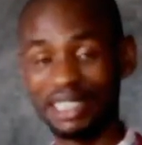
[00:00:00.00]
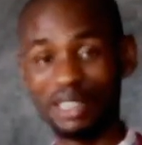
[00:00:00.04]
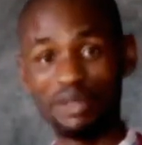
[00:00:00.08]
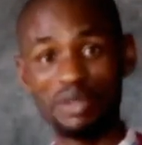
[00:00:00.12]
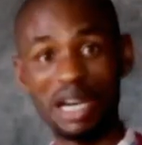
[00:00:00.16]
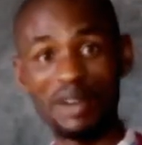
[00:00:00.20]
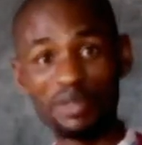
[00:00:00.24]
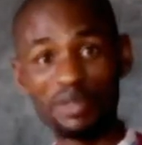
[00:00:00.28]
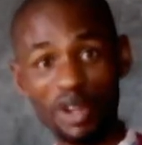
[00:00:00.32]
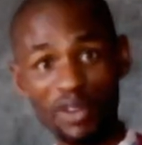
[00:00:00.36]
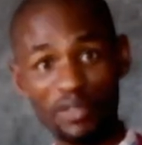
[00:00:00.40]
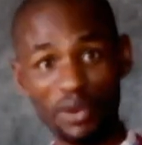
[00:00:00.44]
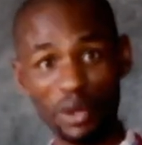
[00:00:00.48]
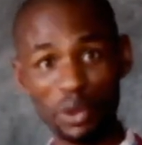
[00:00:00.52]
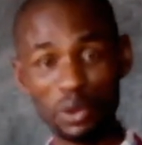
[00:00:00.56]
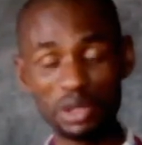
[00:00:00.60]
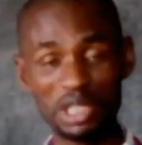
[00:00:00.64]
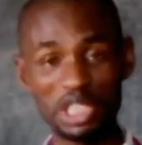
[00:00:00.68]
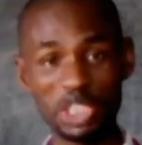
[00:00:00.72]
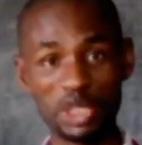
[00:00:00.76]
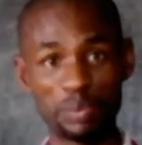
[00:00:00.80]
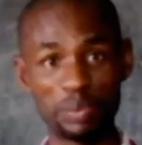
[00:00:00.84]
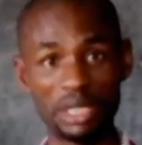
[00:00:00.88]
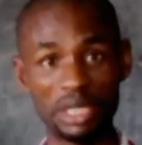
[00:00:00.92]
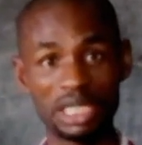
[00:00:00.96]
If you have not followed
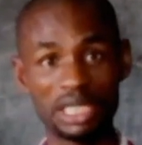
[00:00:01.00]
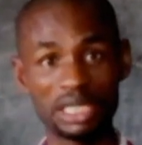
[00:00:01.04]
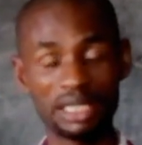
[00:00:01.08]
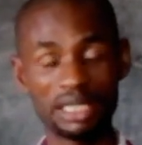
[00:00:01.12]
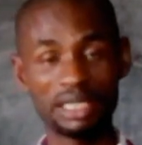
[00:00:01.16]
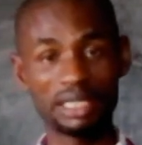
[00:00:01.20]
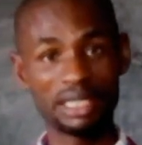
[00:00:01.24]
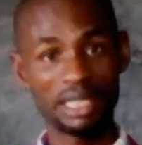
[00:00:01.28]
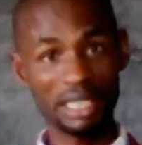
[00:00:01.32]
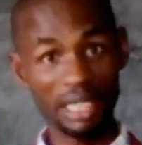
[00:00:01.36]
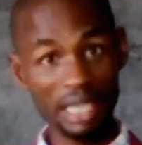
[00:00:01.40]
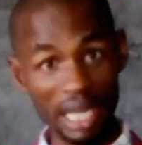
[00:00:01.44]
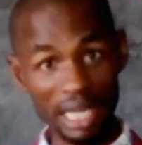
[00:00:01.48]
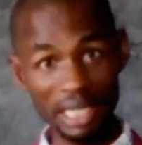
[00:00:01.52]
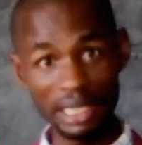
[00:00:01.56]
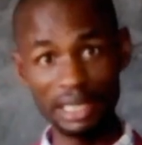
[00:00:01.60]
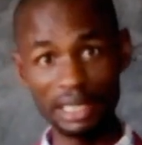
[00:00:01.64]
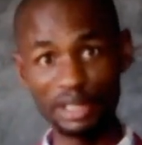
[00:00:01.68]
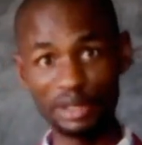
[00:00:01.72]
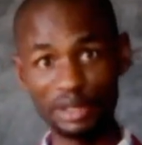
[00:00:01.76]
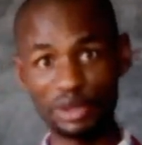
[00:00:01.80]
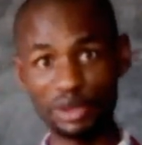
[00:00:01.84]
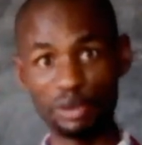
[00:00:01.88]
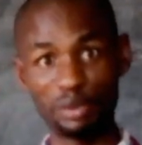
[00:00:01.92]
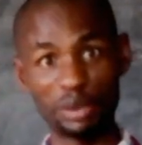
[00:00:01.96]
this page,
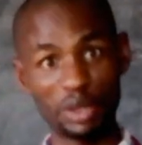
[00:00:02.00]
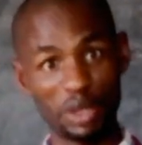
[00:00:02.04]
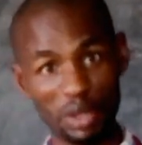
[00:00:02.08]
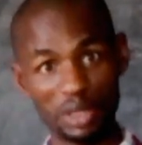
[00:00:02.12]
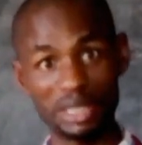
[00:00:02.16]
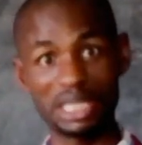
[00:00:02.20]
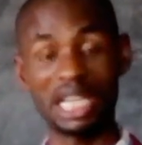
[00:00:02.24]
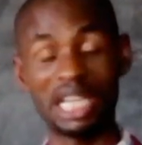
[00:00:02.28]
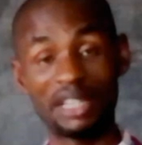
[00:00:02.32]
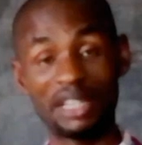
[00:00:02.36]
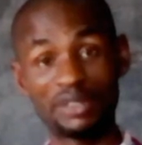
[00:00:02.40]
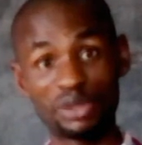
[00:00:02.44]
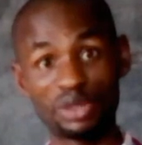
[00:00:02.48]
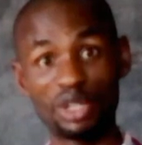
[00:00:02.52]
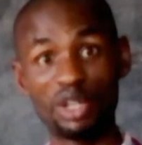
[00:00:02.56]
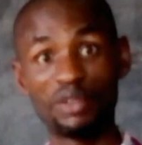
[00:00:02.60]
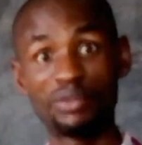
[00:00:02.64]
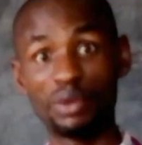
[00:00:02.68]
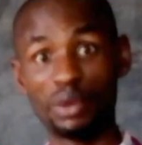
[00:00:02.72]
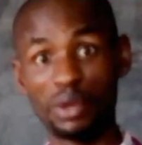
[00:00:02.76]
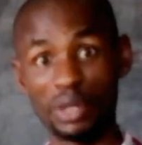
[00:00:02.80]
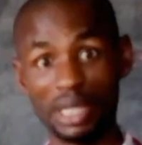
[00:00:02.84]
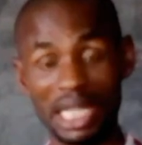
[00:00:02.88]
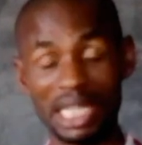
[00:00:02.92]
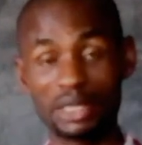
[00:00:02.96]
kindly do, because I have
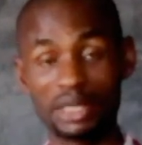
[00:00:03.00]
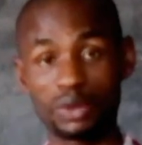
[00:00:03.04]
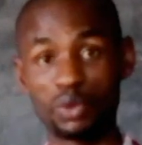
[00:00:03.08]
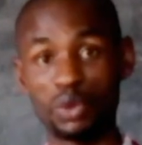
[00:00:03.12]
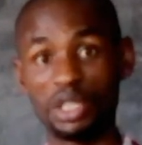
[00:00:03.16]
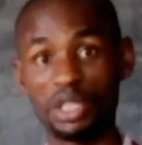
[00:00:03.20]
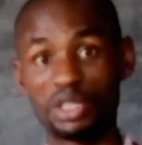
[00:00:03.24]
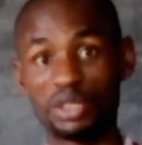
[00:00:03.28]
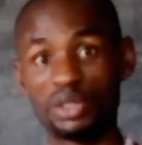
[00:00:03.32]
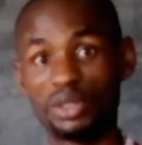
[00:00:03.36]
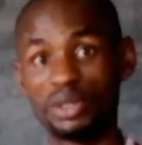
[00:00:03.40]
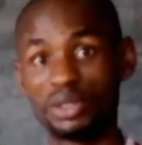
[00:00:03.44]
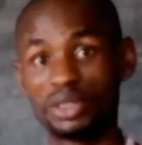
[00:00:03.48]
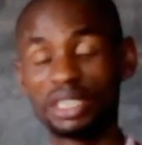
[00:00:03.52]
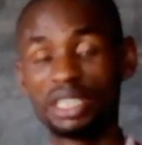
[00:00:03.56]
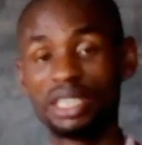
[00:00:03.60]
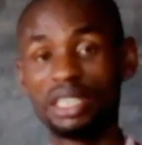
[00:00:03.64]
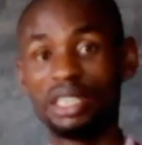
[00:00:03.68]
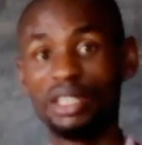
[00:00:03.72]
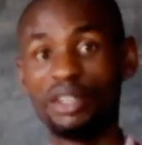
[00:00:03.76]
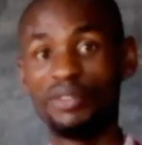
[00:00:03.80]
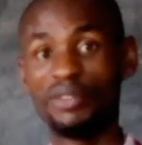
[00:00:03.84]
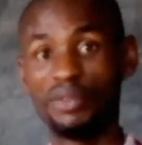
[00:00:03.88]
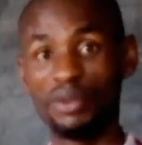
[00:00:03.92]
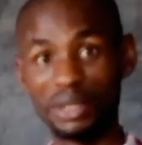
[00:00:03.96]
solved other questions
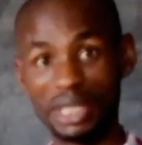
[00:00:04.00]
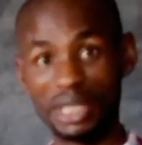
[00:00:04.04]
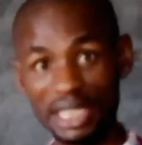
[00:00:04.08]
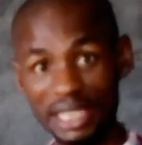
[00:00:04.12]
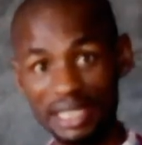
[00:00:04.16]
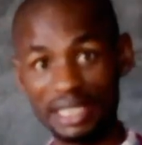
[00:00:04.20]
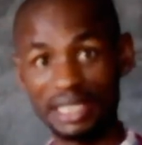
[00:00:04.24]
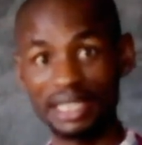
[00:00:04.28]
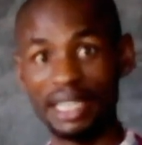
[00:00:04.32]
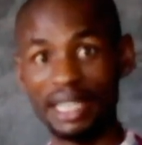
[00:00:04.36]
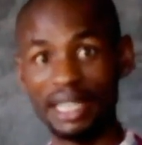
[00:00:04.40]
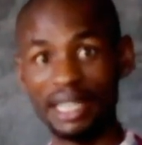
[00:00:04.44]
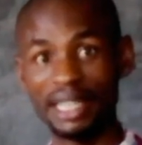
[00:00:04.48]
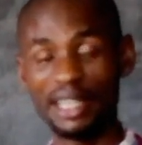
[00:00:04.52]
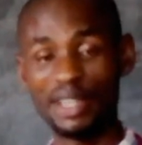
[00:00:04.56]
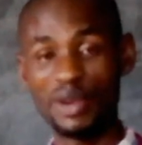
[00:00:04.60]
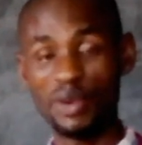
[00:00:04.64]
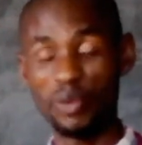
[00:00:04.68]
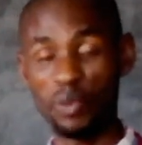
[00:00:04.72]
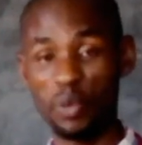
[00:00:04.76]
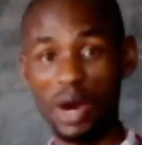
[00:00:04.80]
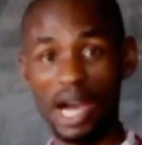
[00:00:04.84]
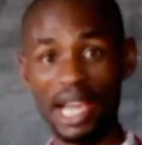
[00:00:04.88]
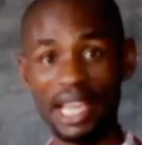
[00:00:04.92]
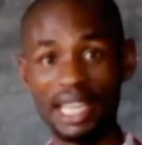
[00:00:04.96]
for this year,
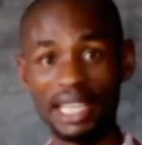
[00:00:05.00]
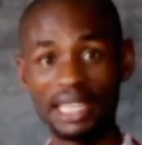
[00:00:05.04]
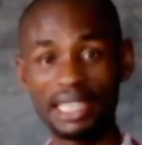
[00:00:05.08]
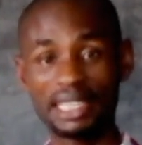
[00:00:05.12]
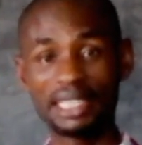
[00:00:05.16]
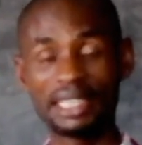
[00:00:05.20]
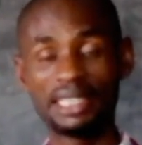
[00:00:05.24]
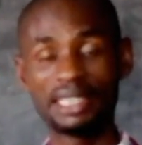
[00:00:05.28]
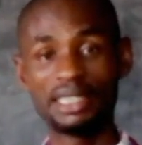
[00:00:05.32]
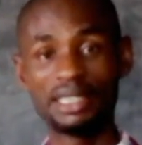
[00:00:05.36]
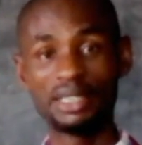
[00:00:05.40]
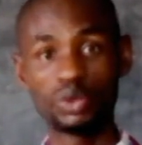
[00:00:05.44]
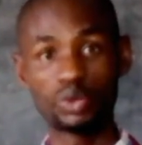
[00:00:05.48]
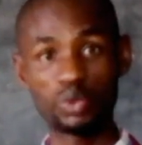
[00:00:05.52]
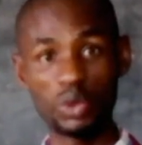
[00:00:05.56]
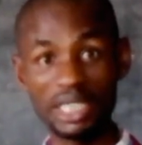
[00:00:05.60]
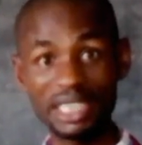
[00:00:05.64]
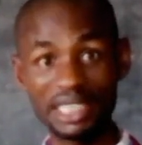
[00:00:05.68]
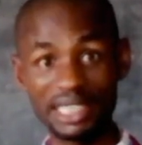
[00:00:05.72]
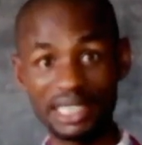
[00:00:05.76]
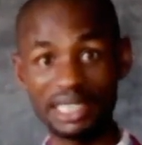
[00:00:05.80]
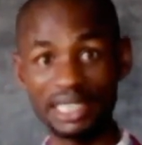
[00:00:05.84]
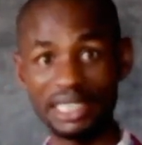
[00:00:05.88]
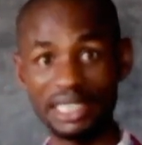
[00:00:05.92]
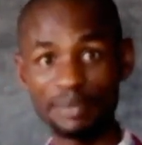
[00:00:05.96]
Waec
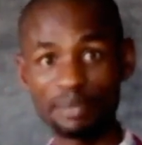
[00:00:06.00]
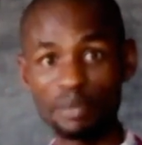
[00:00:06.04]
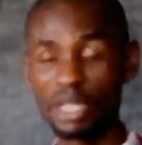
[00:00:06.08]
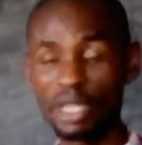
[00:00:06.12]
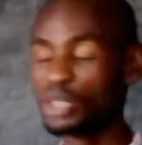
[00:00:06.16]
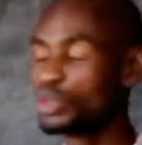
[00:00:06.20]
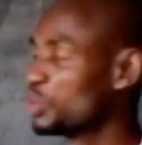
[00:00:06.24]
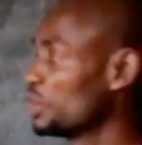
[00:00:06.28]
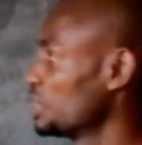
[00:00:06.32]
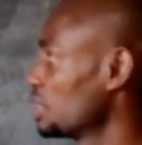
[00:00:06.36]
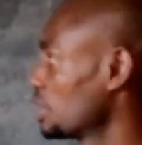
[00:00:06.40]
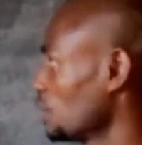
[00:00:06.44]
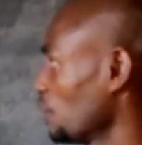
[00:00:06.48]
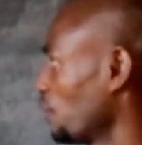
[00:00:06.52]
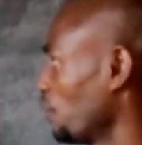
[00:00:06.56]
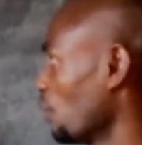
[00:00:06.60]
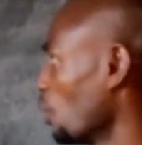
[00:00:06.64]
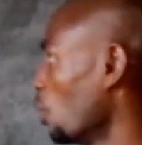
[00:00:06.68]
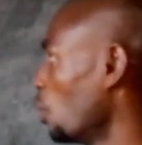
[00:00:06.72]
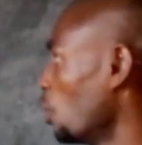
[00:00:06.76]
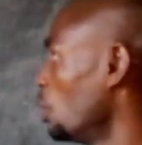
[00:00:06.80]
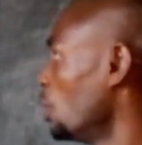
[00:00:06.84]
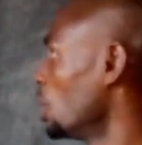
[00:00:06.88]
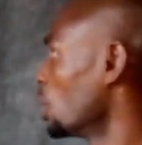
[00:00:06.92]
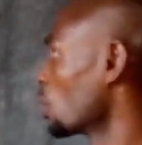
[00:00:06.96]

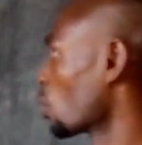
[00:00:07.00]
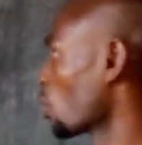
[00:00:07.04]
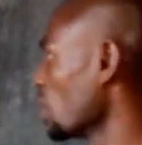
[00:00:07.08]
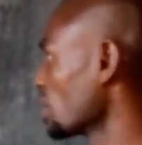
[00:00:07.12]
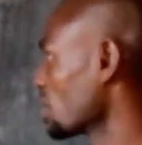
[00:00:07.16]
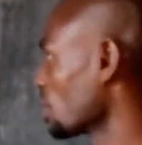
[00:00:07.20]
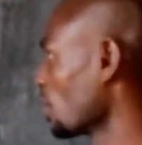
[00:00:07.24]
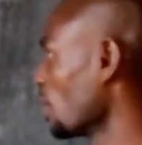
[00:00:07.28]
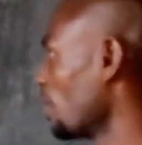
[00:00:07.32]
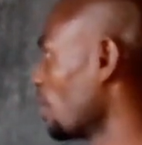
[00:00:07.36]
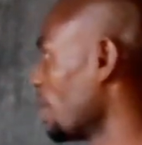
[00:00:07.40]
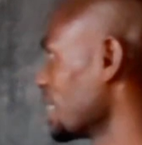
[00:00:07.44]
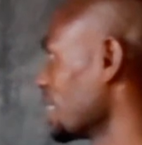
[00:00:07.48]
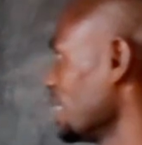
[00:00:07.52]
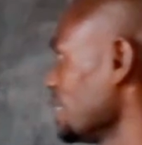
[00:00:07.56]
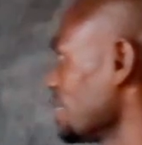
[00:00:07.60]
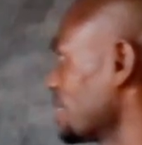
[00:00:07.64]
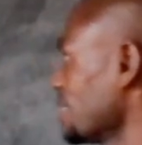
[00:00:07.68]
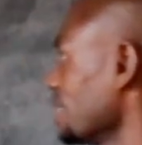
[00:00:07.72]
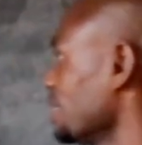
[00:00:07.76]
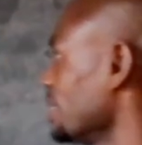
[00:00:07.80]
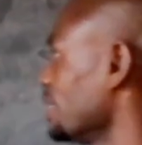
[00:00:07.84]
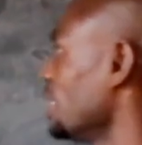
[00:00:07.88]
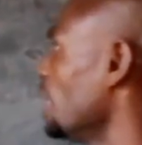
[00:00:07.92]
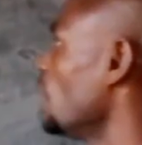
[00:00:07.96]
2024. Question number
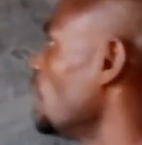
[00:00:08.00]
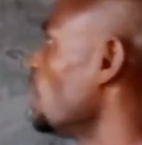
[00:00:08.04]
19.